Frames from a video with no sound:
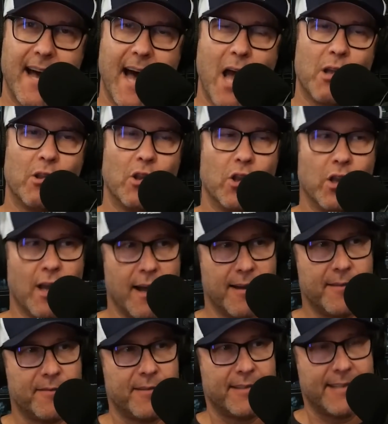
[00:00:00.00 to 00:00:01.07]
I
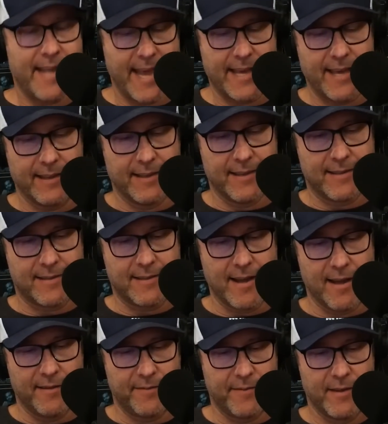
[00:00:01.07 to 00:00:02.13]
love taking this
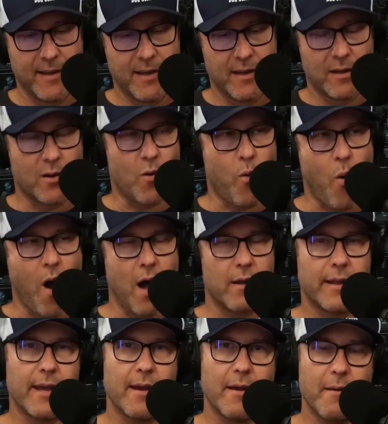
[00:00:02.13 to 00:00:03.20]
stuff.
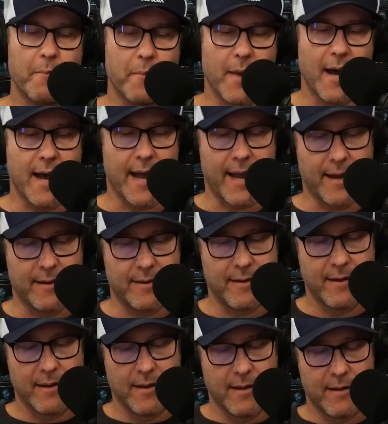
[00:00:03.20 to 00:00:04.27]
Qualia Mind
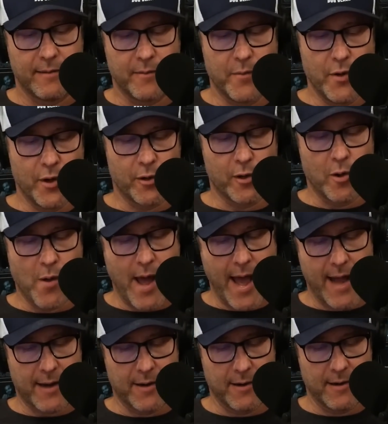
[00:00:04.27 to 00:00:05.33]
from
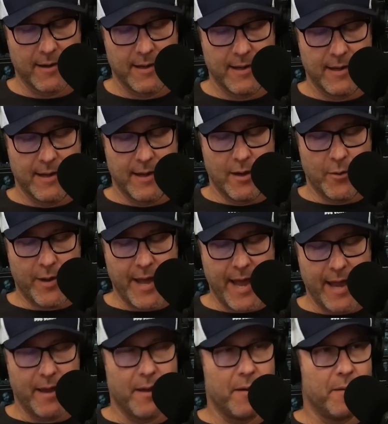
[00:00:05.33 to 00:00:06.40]
Neurohacker.
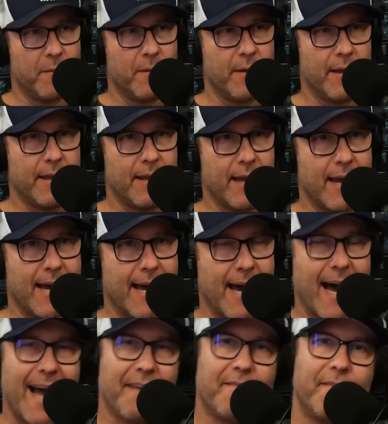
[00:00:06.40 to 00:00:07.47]
Okay,
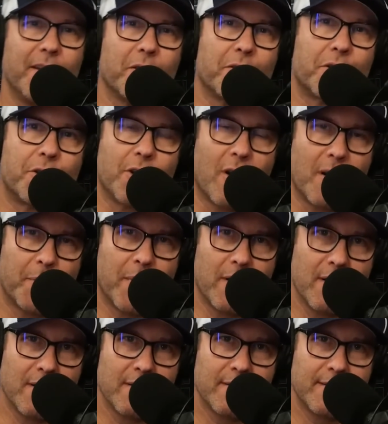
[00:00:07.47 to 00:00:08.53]
I feel
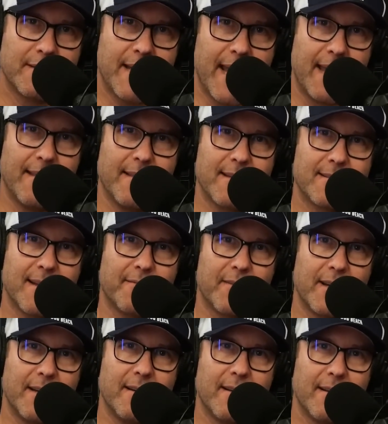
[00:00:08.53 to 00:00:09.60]
sharper taking this
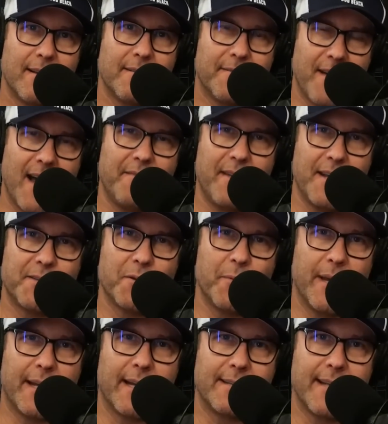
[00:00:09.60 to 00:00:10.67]
every 5 days a
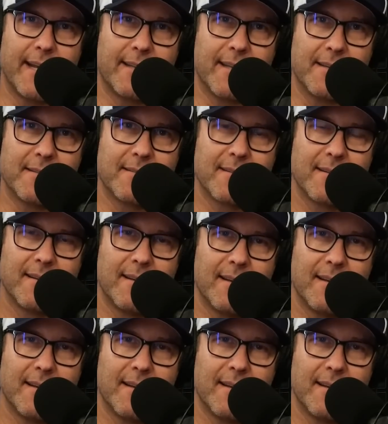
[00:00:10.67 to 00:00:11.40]
week. I take this.